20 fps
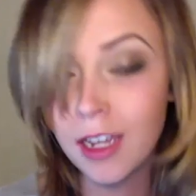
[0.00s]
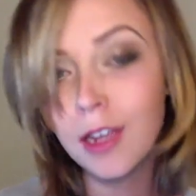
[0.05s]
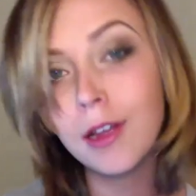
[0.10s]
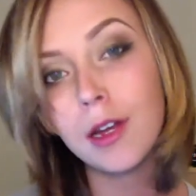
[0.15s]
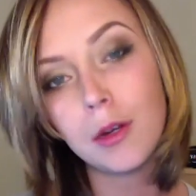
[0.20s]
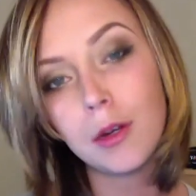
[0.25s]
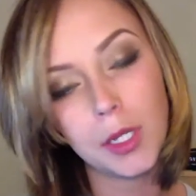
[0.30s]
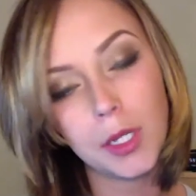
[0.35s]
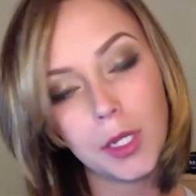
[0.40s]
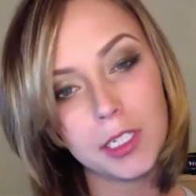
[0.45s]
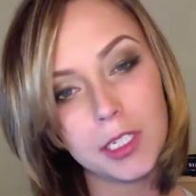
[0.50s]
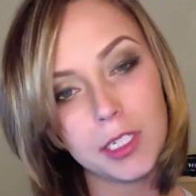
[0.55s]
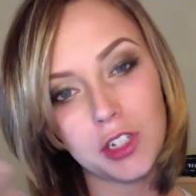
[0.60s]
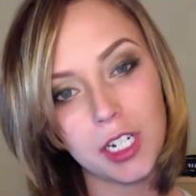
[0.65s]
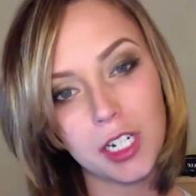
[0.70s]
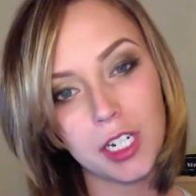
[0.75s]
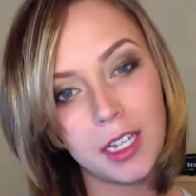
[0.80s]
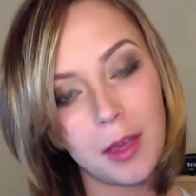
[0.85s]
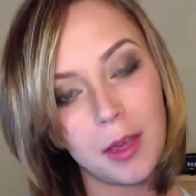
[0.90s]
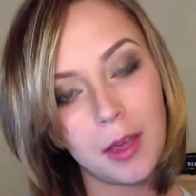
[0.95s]
We always try to
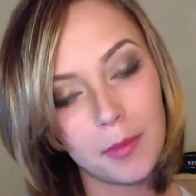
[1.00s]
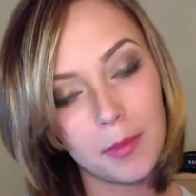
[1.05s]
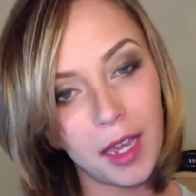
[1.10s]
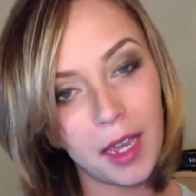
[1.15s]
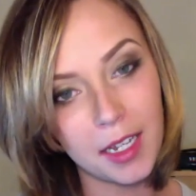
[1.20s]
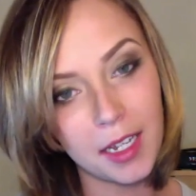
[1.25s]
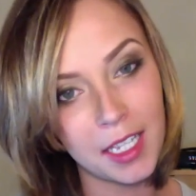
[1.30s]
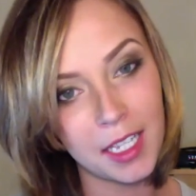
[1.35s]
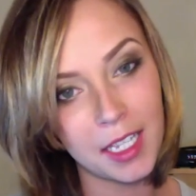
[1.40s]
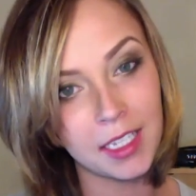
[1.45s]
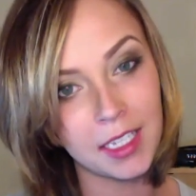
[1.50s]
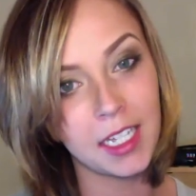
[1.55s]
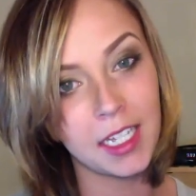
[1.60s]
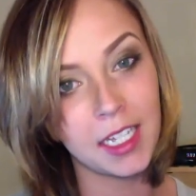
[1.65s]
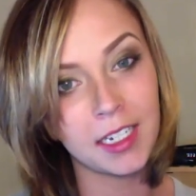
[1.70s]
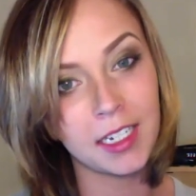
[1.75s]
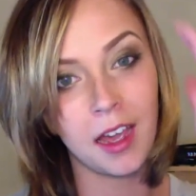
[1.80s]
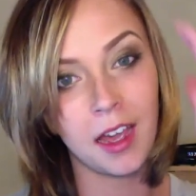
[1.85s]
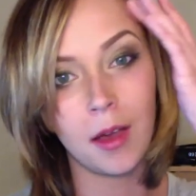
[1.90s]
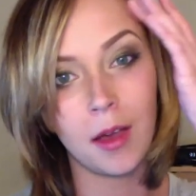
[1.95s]
come back and get
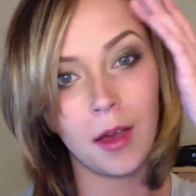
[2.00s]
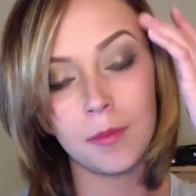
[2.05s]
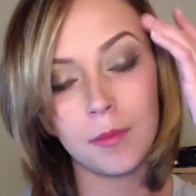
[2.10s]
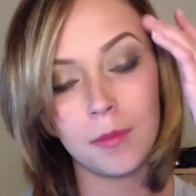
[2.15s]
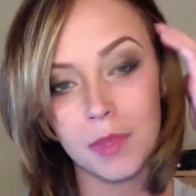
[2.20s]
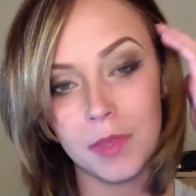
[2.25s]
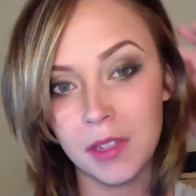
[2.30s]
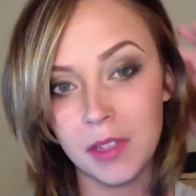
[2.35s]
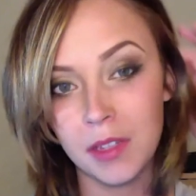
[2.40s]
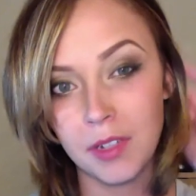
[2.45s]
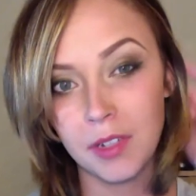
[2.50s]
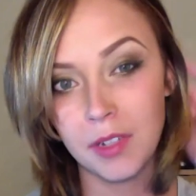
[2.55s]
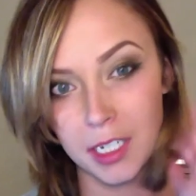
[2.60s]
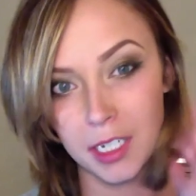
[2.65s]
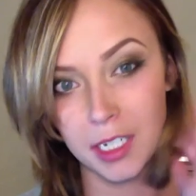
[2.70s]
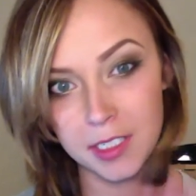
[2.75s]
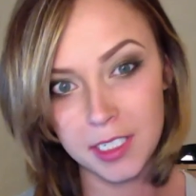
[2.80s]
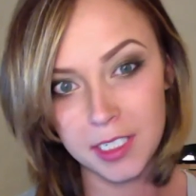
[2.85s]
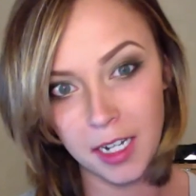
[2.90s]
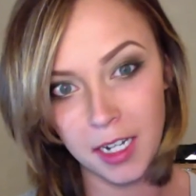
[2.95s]
the videos
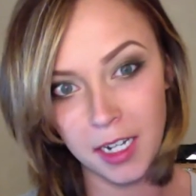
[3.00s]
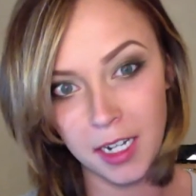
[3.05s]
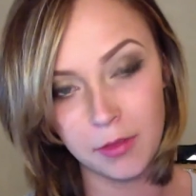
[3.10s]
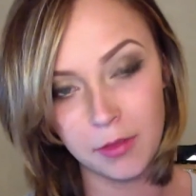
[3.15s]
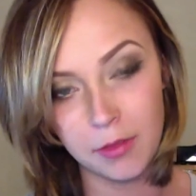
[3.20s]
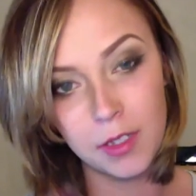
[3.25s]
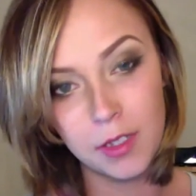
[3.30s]
kind of,